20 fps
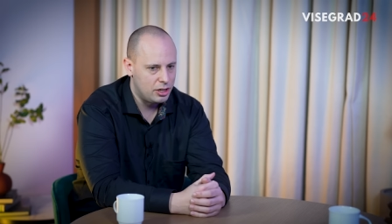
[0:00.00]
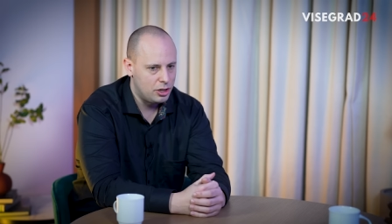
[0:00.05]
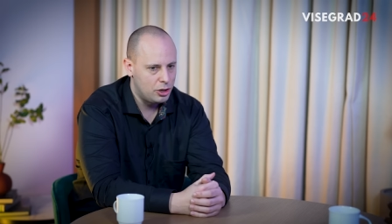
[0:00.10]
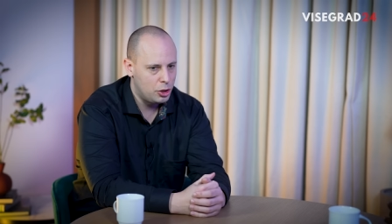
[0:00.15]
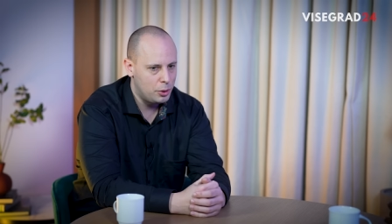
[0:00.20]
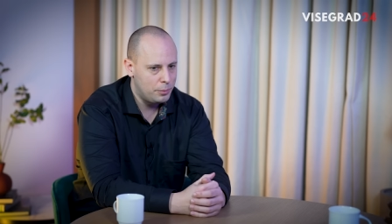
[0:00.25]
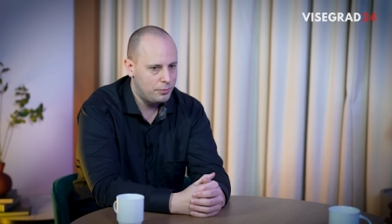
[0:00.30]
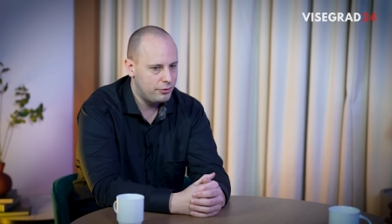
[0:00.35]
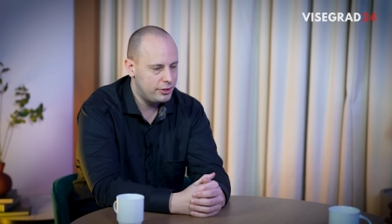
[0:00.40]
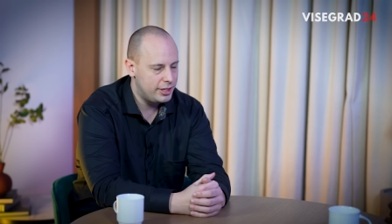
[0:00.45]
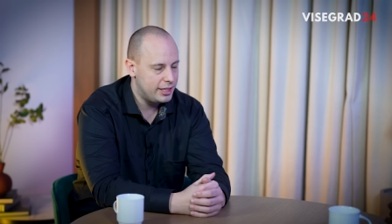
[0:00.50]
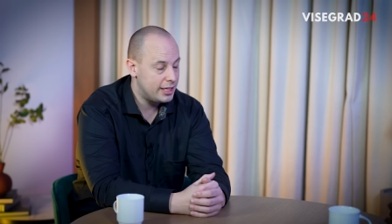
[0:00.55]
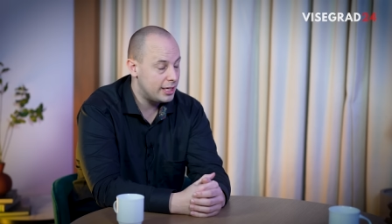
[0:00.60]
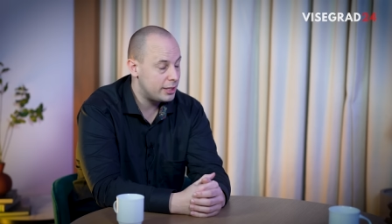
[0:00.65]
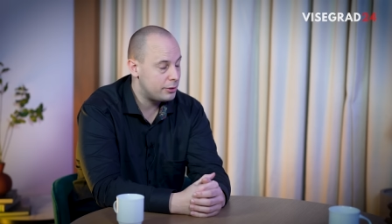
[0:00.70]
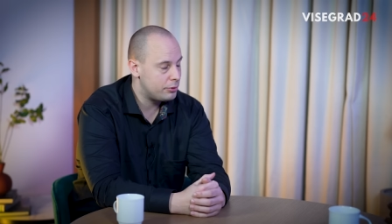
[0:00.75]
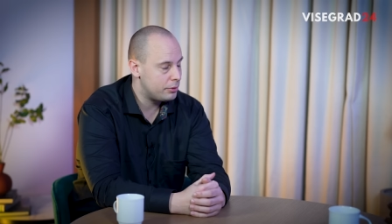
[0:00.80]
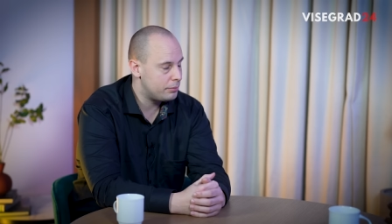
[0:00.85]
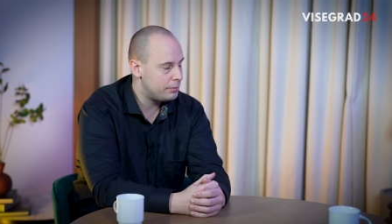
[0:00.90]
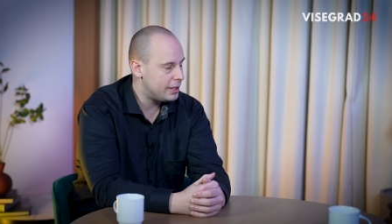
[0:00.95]
hopefully
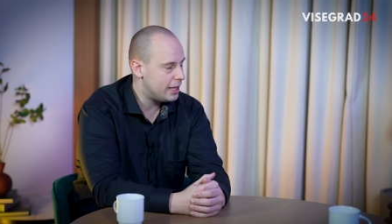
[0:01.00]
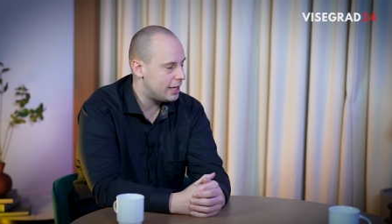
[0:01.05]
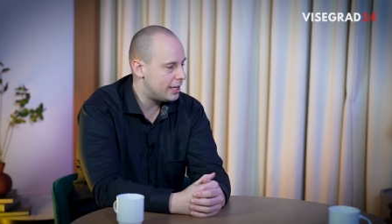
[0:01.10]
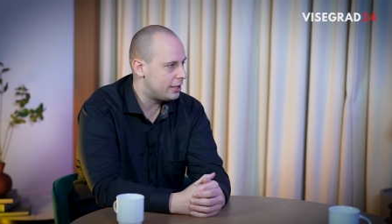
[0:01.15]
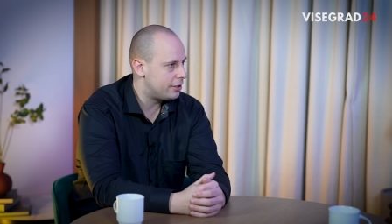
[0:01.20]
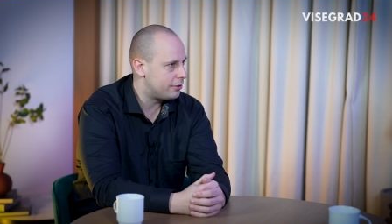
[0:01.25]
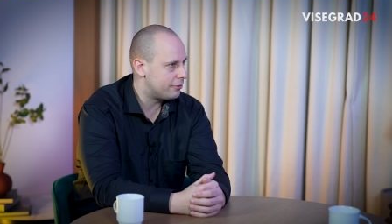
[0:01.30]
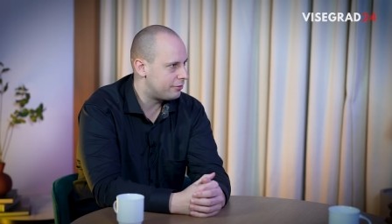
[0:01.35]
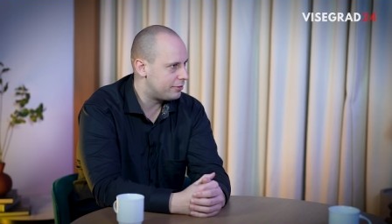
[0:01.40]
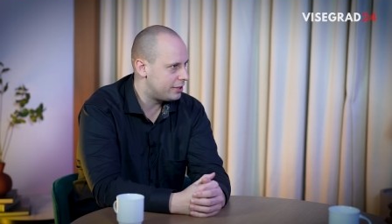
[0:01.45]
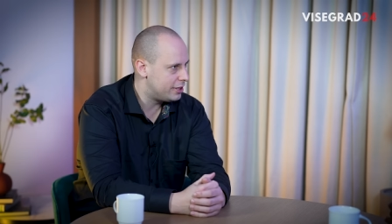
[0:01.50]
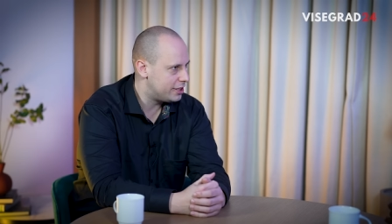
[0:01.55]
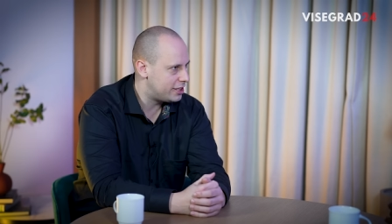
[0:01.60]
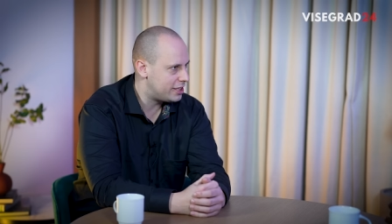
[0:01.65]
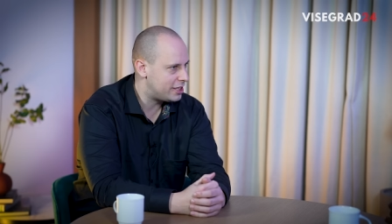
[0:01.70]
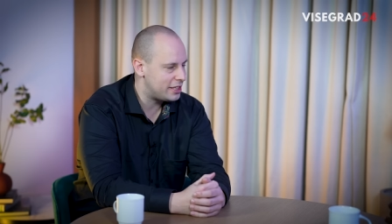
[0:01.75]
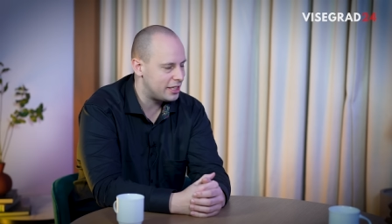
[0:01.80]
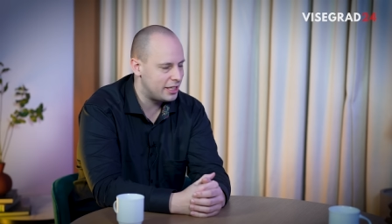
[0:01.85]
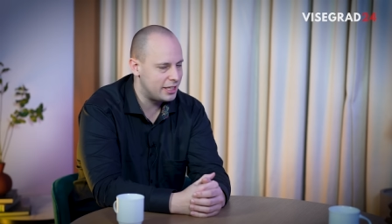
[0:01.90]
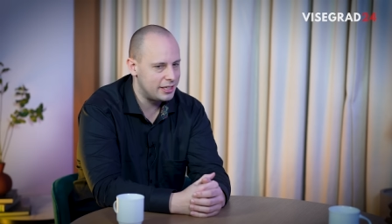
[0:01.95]
that will be end of
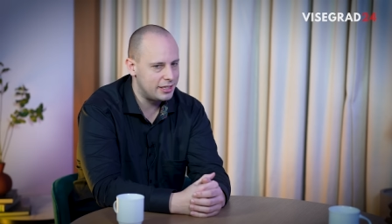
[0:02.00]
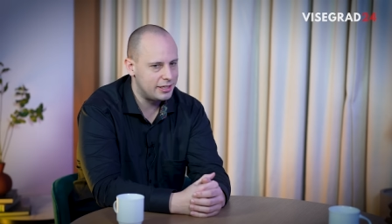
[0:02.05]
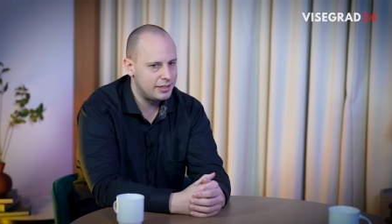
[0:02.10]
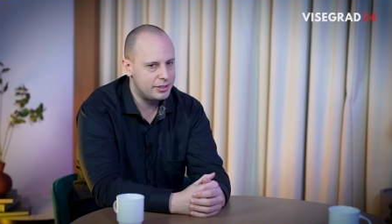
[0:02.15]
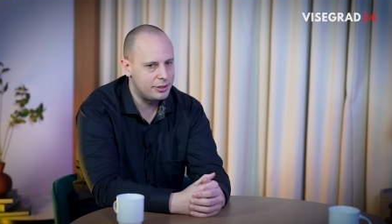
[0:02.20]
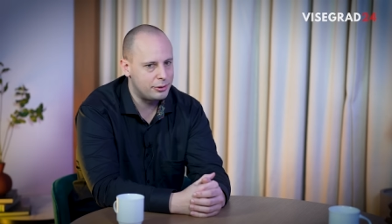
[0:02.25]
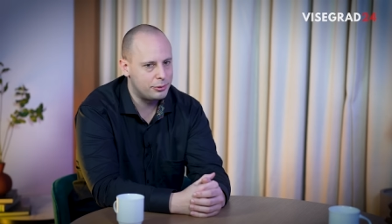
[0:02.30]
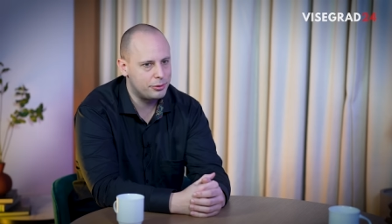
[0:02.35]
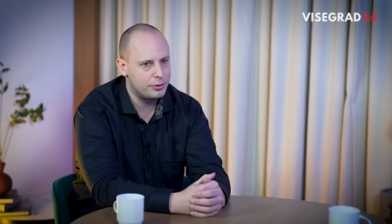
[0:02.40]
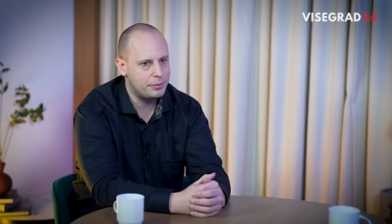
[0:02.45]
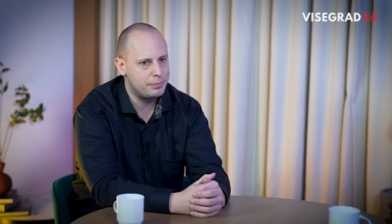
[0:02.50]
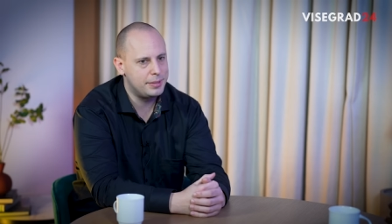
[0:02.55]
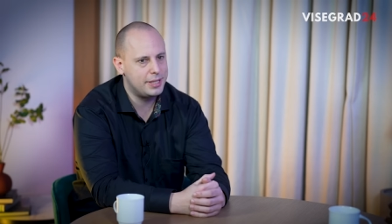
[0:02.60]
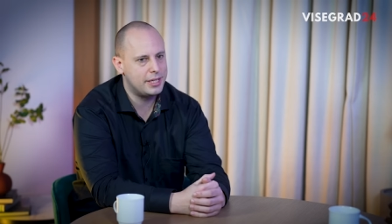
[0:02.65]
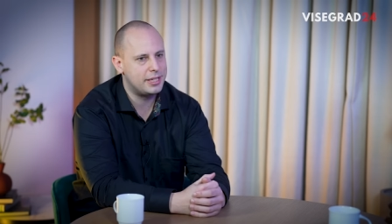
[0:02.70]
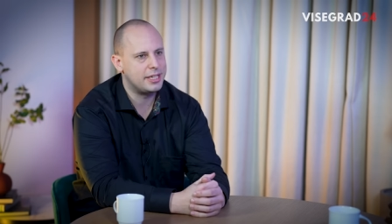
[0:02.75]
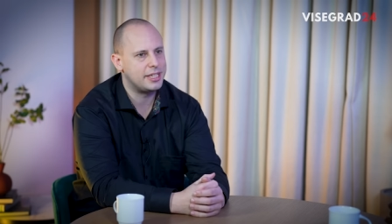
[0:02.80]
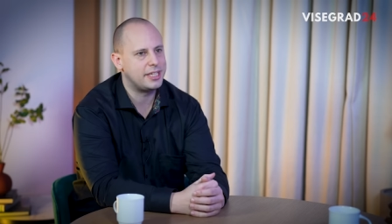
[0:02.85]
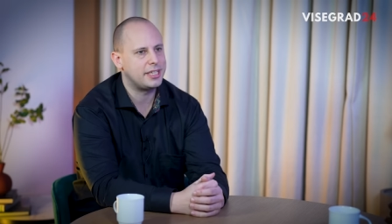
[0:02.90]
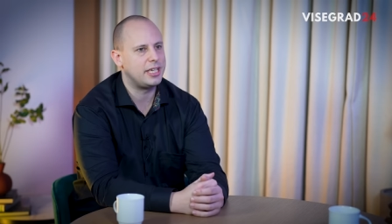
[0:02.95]
this and there won't be
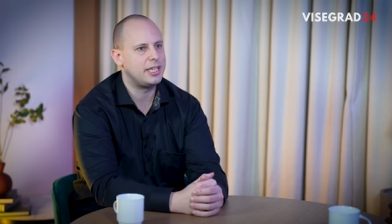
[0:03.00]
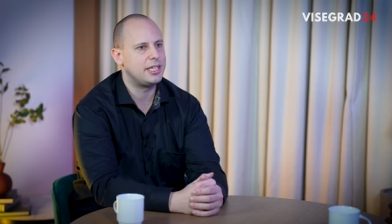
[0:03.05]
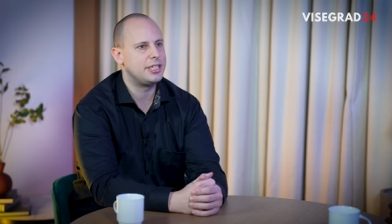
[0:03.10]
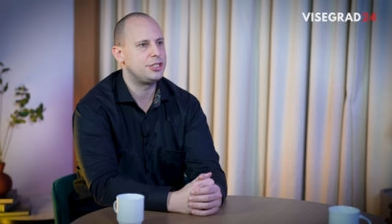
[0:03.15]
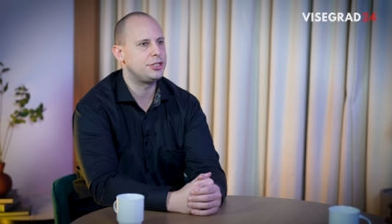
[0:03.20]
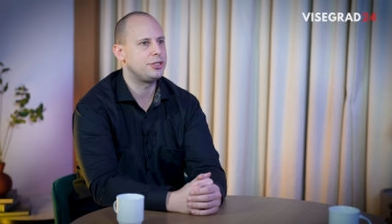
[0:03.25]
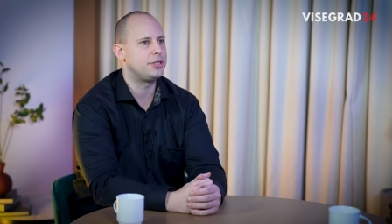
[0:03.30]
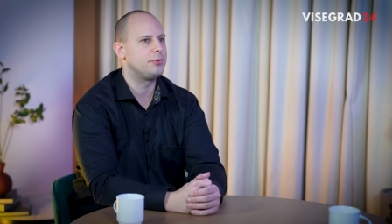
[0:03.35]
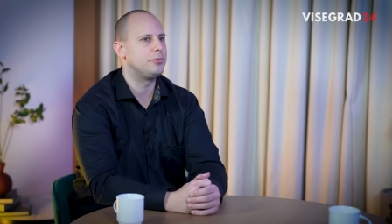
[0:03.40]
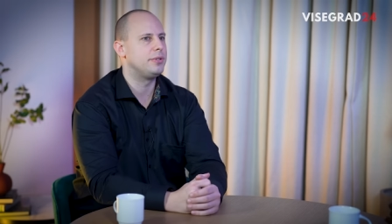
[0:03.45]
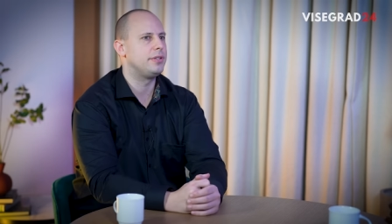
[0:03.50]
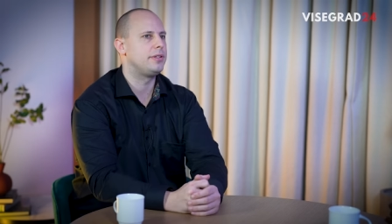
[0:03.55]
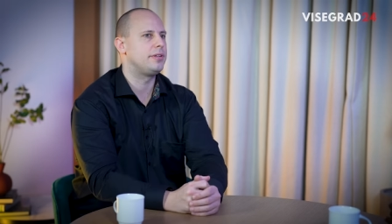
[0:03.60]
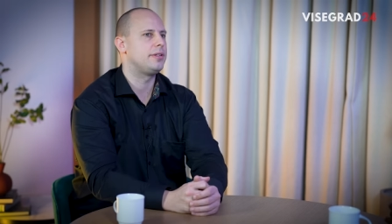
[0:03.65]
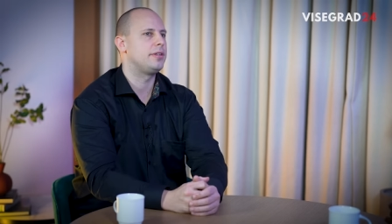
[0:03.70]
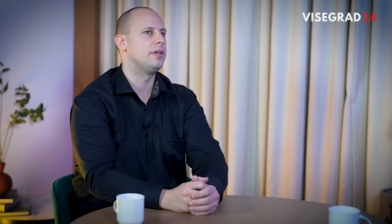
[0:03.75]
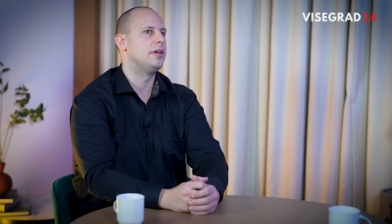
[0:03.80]
an escalation with